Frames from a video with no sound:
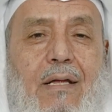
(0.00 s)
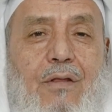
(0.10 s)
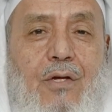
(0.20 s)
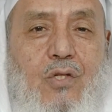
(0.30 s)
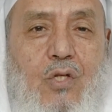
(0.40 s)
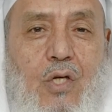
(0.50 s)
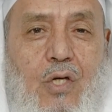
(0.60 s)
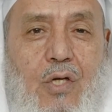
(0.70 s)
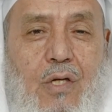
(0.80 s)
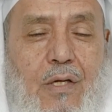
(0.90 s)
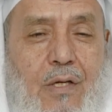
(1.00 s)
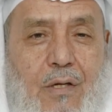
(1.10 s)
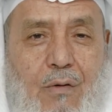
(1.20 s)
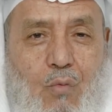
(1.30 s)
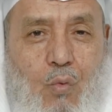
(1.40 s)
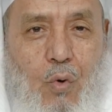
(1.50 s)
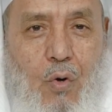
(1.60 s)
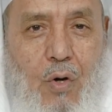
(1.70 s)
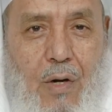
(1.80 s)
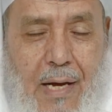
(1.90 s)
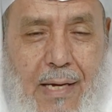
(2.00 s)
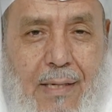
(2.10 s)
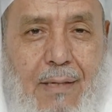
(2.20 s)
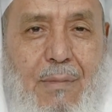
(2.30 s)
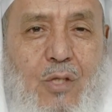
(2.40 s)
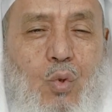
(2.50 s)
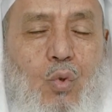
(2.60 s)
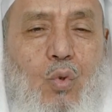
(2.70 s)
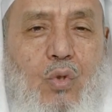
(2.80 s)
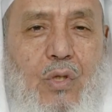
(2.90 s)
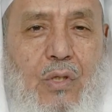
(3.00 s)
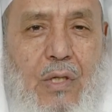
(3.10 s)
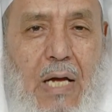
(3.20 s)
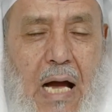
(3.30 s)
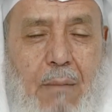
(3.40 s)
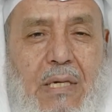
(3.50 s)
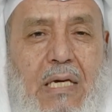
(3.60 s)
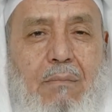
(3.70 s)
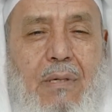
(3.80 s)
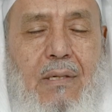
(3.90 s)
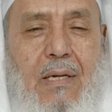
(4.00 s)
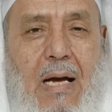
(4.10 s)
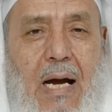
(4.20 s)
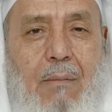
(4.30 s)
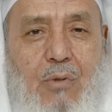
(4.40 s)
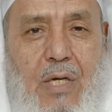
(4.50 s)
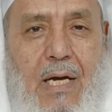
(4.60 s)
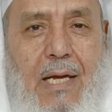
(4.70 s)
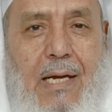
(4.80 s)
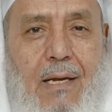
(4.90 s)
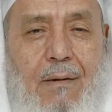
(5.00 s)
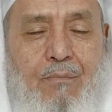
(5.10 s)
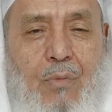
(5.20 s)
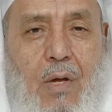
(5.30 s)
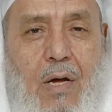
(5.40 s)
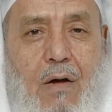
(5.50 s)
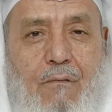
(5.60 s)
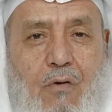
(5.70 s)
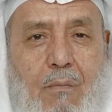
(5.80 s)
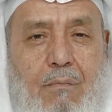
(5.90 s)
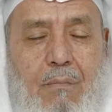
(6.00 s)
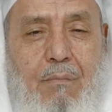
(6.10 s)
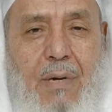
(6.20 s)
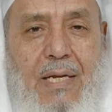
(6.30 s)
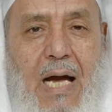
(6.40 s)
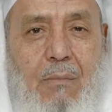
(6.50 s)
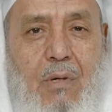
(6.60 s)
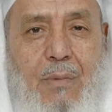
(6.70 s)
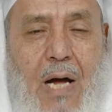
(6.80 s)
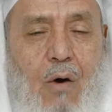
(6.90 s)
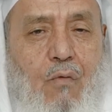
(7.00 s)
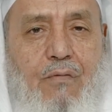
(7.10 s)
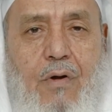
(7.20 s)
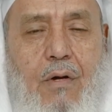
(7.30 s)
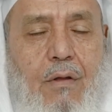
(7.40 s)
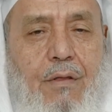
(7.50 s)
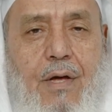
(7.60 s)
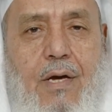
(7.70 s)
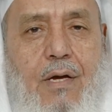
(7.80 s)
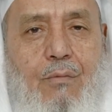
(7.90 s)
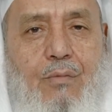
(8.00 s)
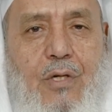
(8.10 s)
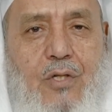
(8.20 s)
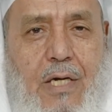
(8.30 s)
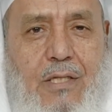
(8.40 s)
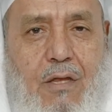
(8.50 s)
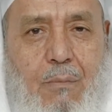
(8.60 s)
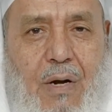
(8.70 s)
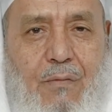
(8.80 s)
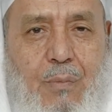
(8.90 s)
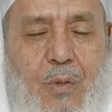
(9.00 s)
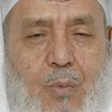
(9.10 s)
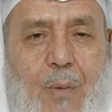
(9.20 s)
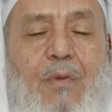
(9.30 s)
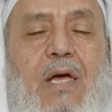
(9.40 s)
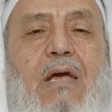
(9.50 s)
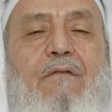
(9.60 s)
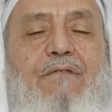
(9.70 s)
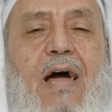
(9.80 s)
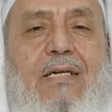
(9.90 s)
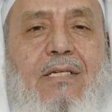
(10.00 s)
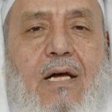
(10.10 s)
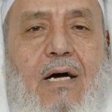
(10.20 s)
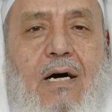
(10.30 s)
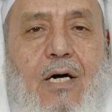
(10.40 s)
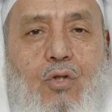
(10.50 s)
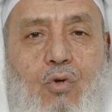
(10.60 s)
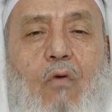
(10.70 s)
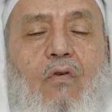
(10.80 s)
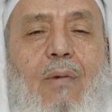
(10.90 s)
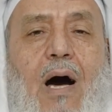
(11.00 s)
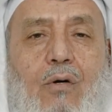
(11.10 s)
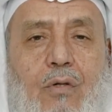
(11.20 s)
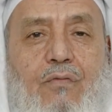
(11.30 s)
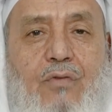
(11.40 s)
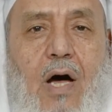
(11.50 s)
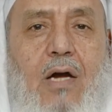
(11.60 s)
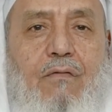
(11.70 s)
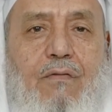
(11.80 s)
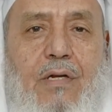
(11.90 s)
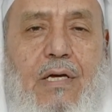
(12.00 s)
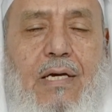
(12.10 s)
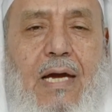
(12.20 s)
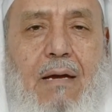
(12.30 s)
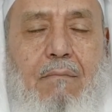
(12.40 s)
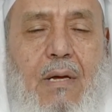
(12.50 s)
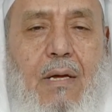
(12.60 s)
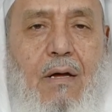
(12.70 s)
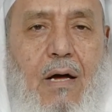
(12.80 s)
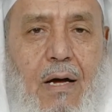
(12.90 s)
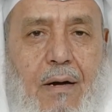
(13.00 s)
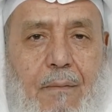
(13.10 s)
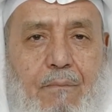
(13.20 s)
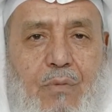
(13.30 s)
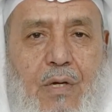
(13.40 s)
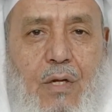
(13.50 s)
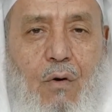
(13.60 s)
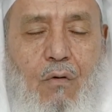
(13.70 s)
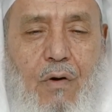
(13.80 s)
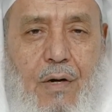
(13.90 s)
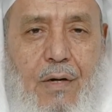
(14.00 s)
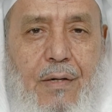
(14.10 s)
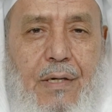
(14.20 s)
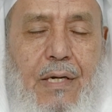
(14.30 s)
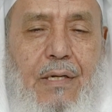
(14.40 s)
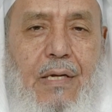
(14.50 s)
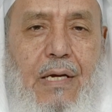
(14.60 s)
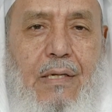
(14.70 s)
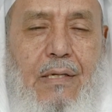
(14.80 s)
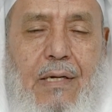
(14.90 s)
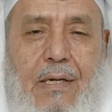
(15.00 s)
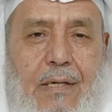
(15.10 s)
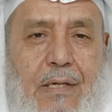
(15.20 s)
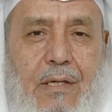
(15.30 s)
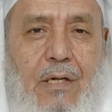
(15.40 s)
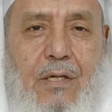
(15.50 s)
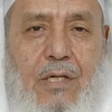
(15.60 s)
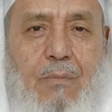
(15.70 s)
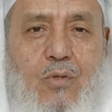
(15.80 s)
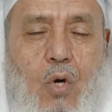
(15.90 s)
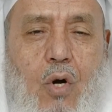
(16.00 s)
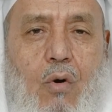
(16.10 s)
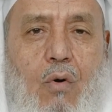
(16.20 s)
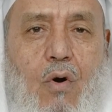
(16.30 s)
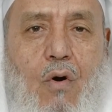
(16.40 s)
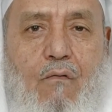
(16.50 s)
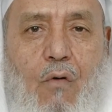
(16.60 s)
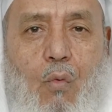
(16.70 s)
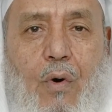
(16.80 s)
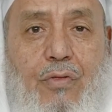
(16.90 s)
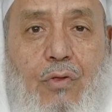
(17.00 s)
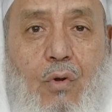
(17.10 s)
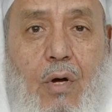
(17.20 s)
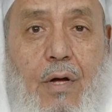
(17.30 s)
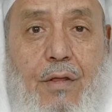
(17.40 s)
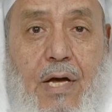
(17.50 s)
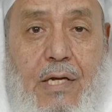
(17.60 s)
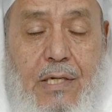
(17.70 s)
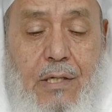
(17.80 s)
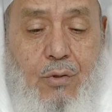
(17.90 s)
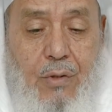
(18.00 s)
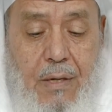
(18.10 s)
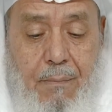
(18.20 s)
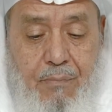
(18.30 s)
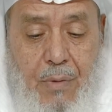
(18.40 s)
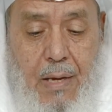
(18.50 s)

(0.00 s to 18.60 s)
This were like Mas'ud and Habib and Abdi Alayl from Bani Amr ibn Auf. They rejected the Prophet, peace be upon him. They, in fact, drove him out of Taif, and he came, in deep sorrow for what they did to him.